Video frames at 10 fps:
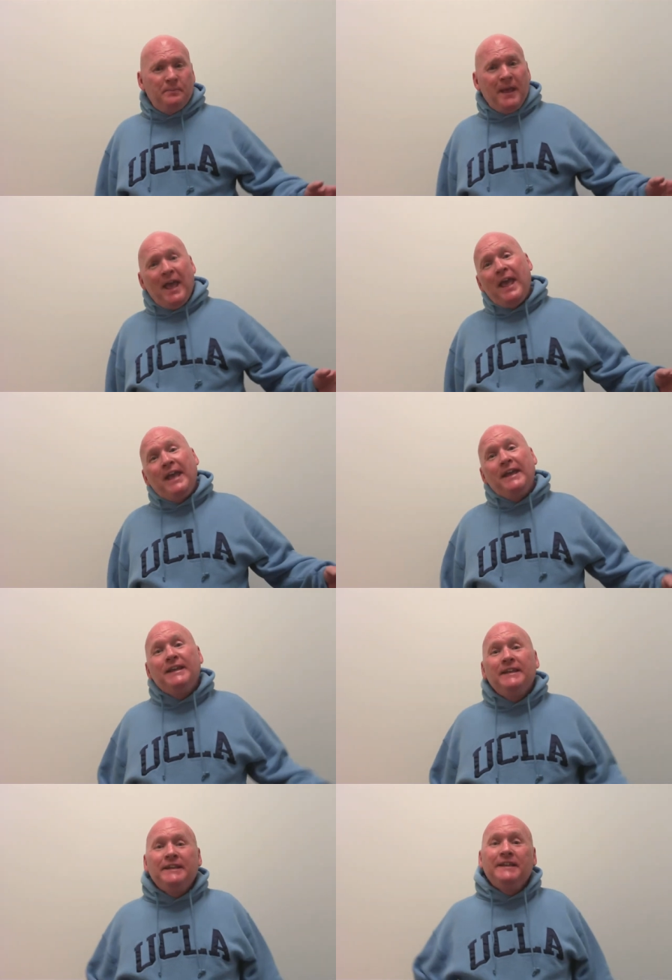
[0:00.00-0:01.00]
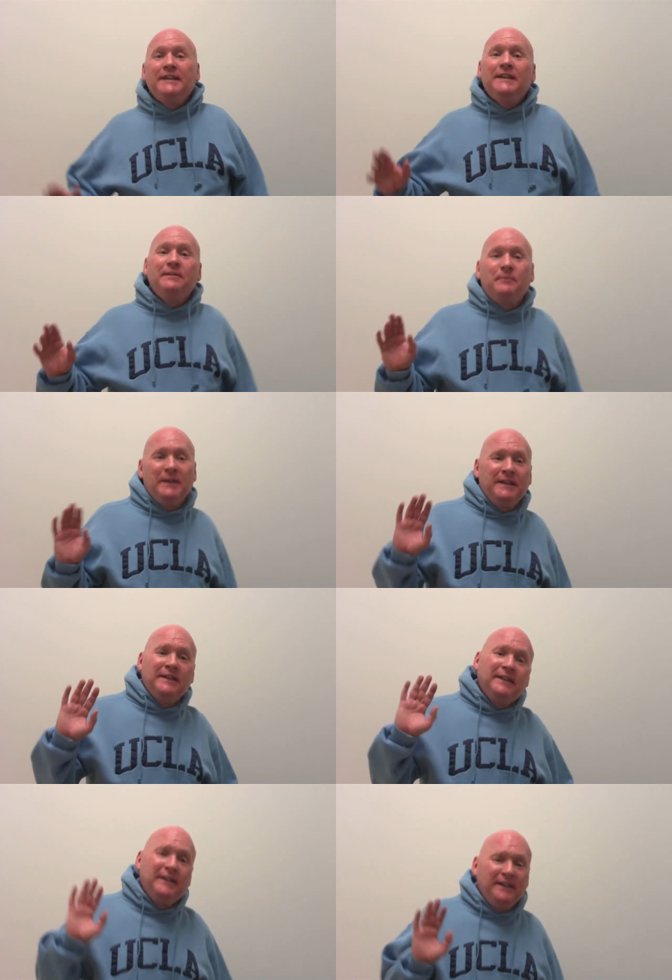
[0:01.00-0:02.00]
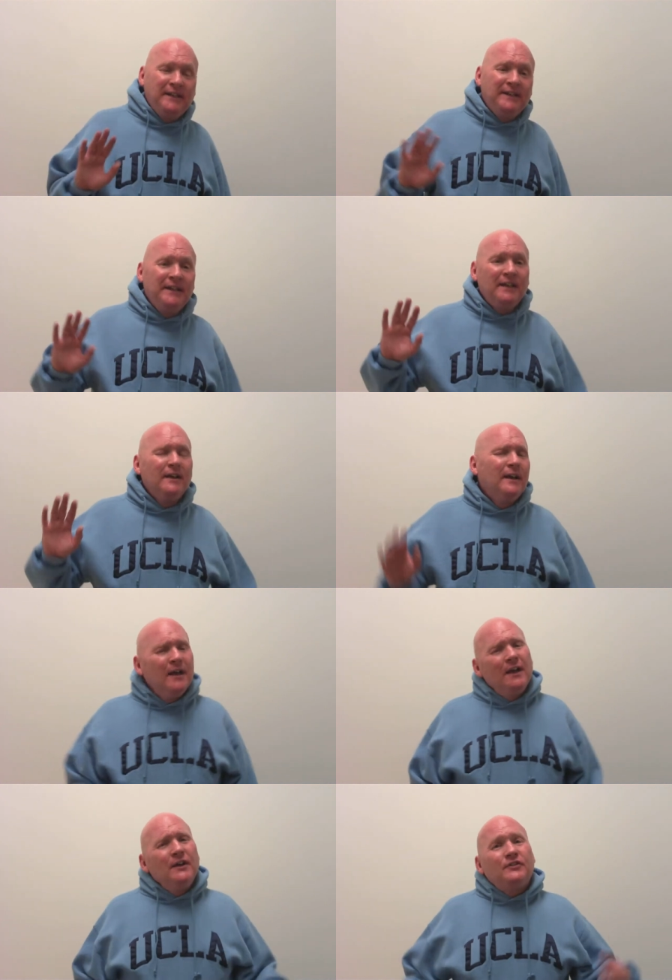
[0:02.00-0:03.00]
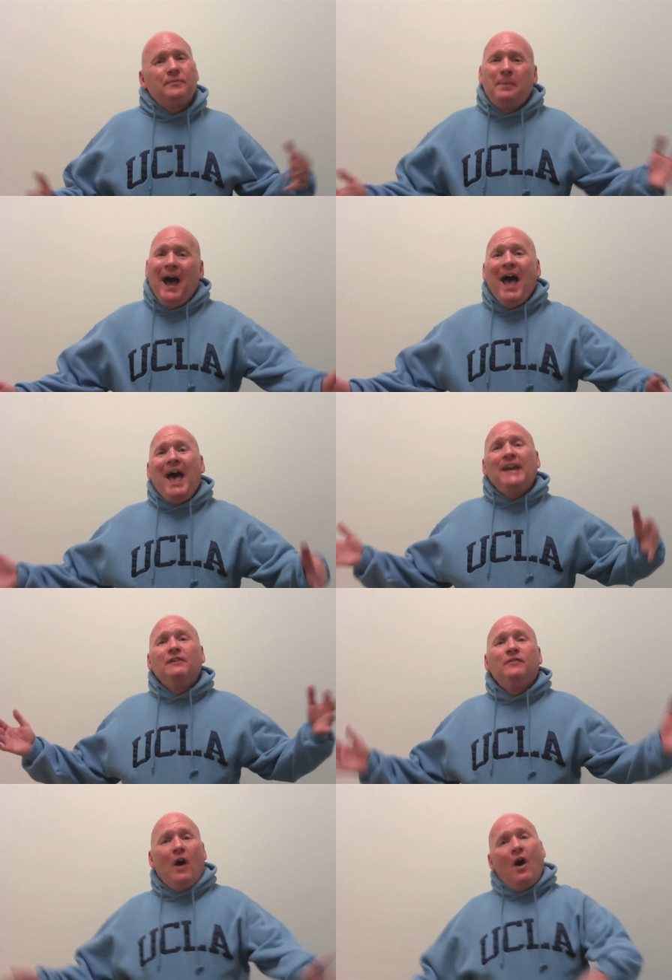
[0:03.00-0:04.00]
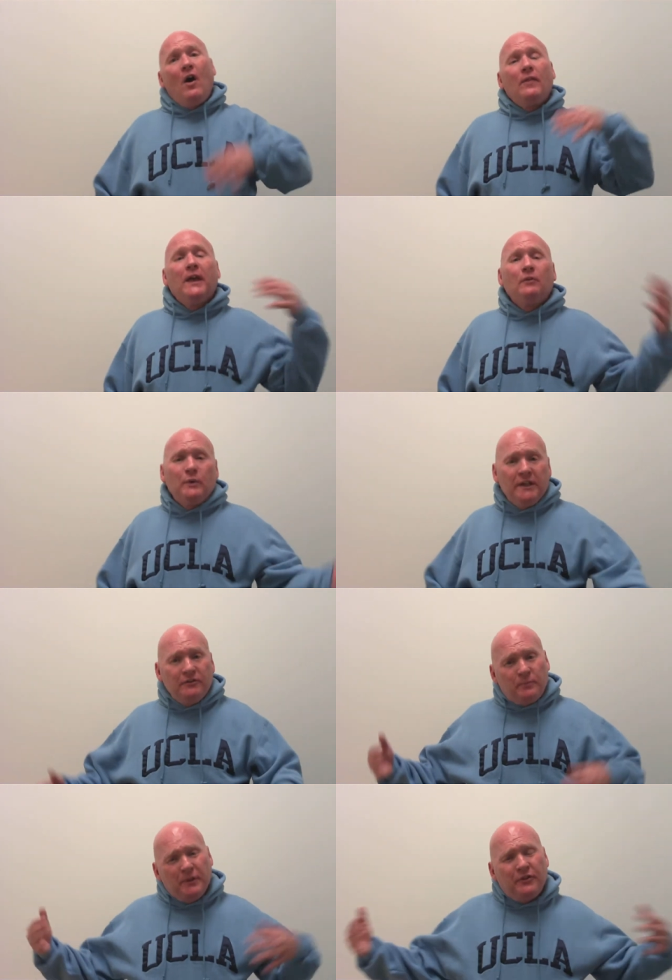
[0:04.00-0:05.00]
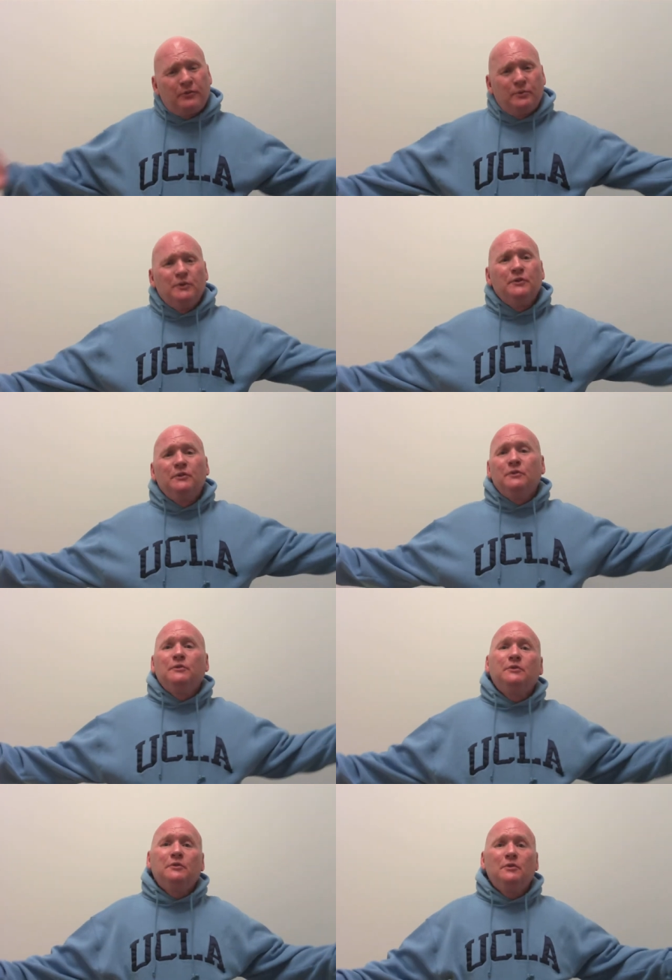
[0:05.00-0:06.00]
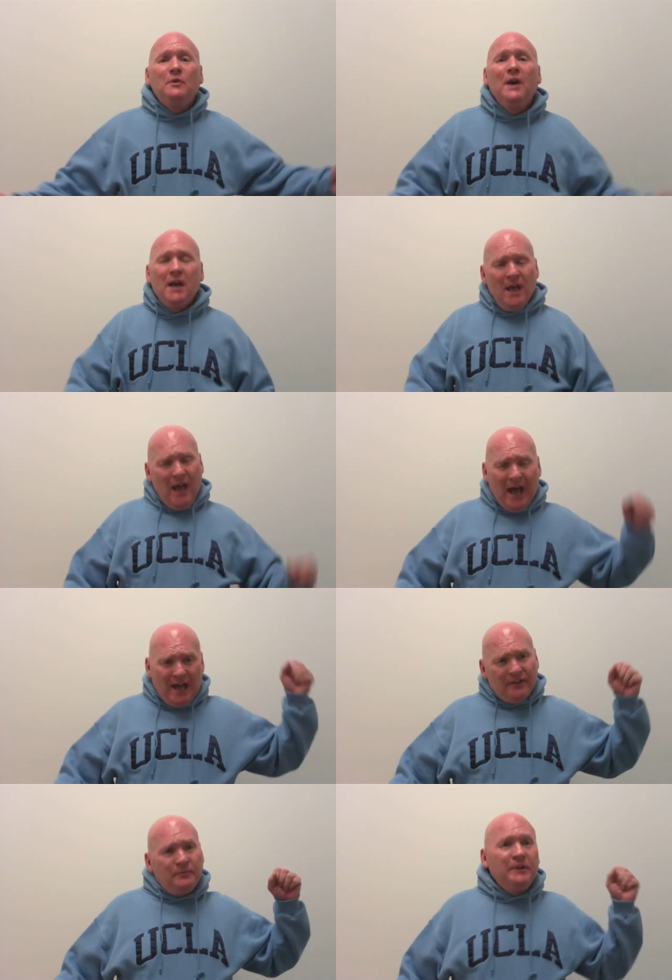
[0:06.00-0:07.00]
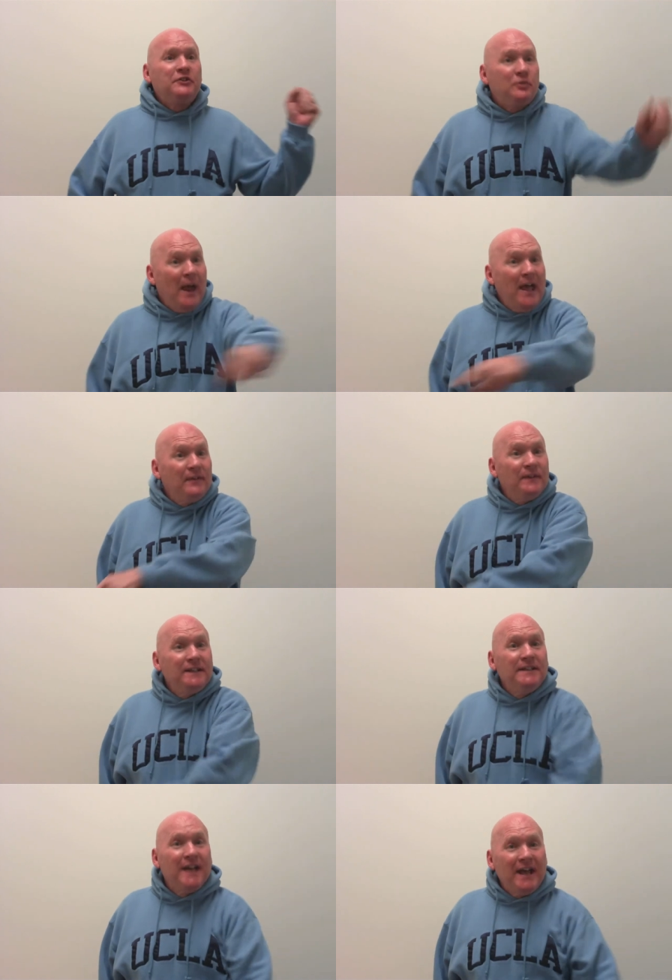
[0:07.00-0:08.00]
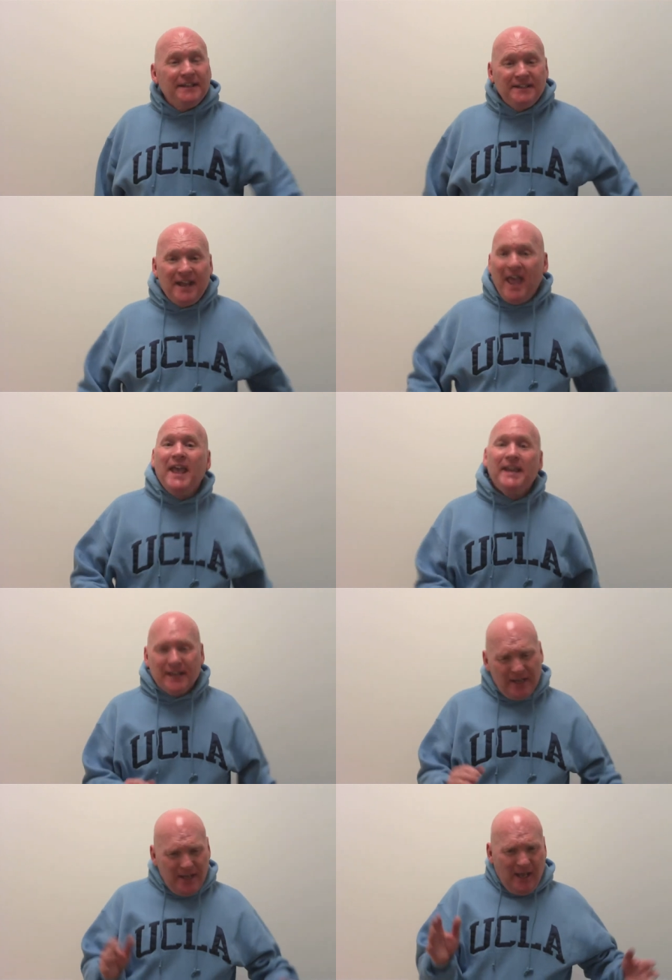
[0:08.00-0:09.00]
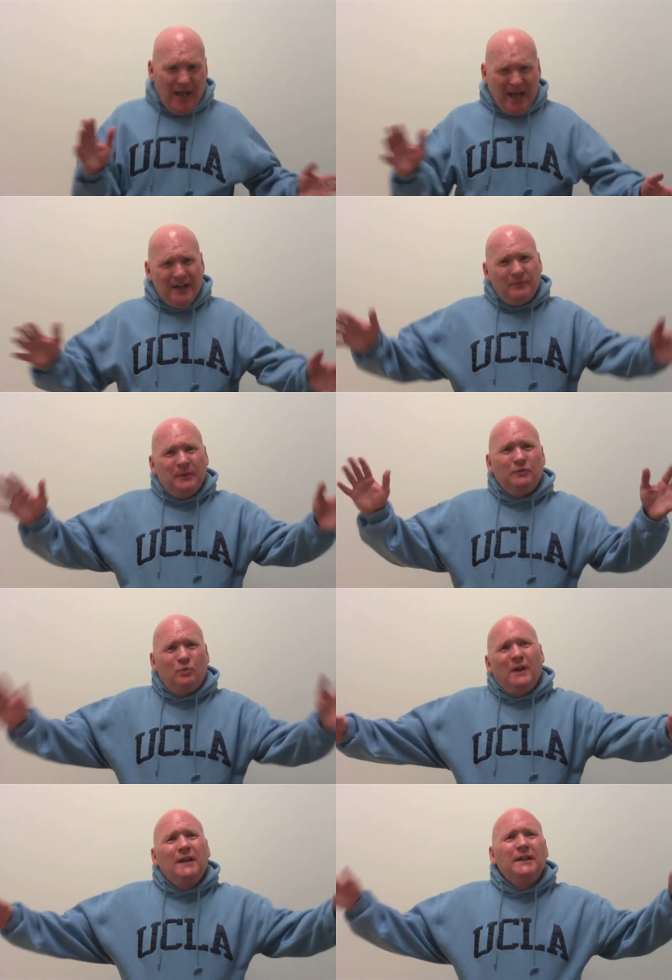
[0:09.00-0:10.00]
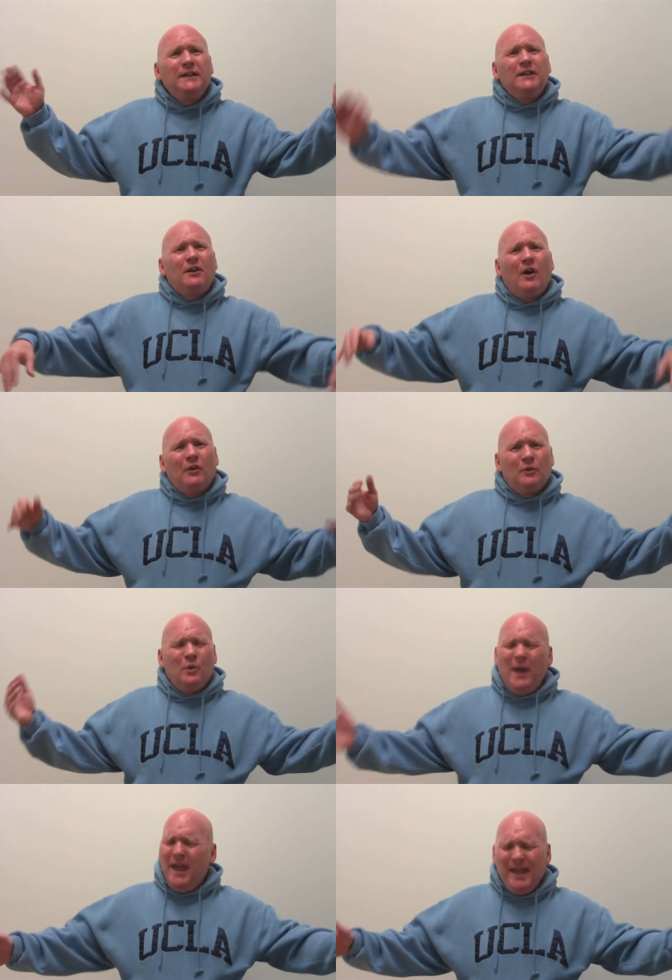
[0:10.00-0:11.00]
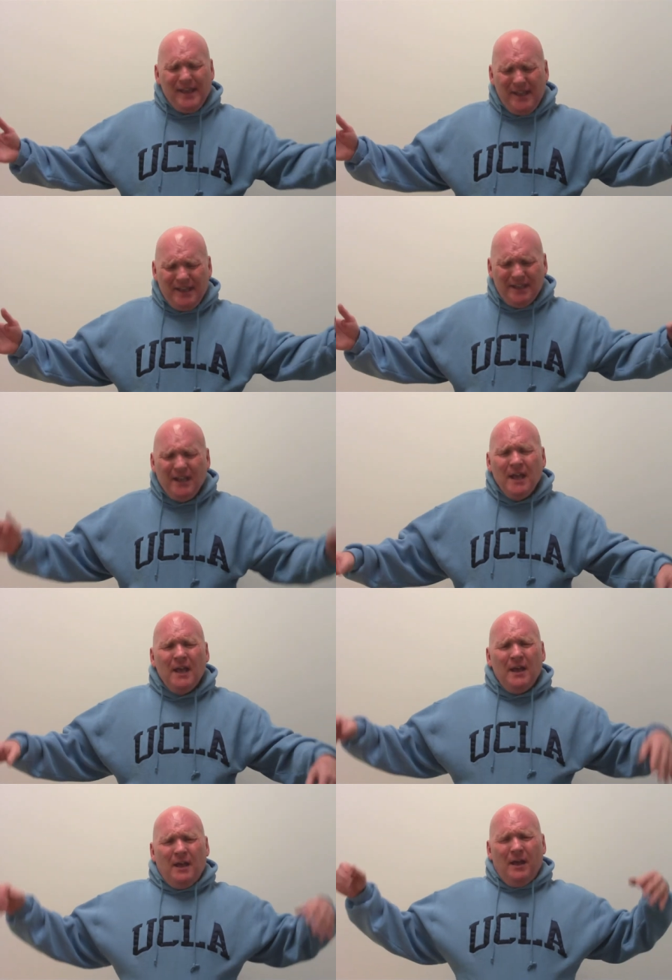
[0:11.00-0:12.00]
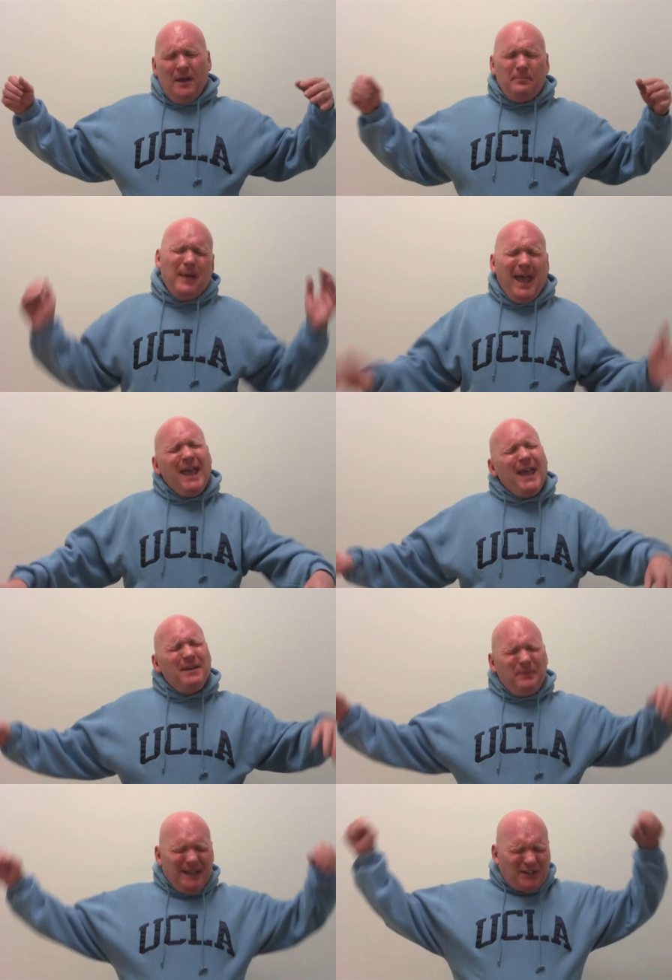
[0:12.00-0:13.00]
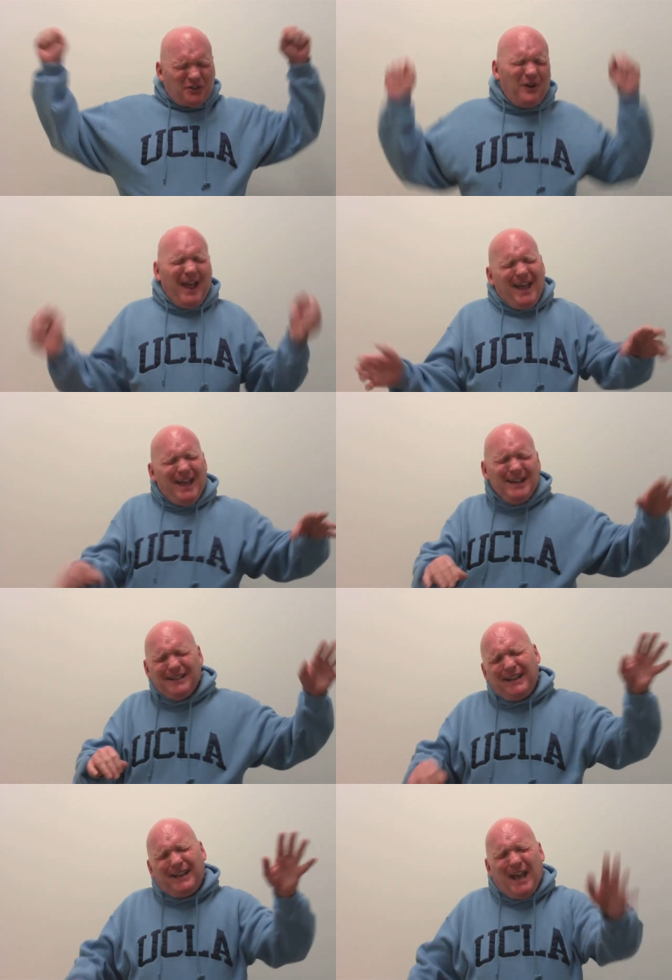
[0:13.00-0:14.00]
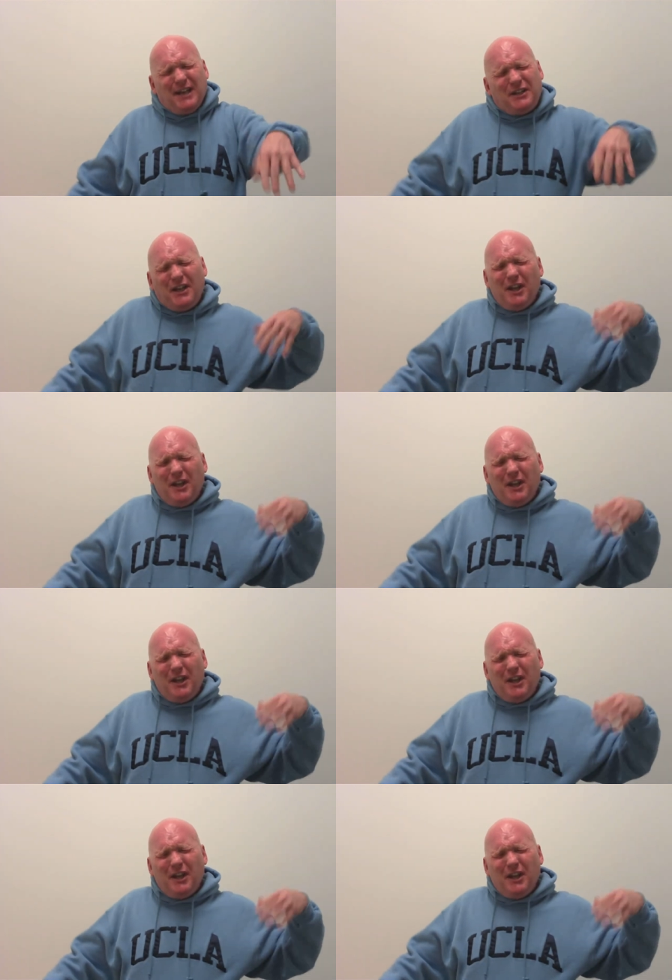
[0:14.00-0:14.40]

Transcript: baby. Spite of all that we've been through, I've been traveling night and day. I've been running all the way, baby, trying to get to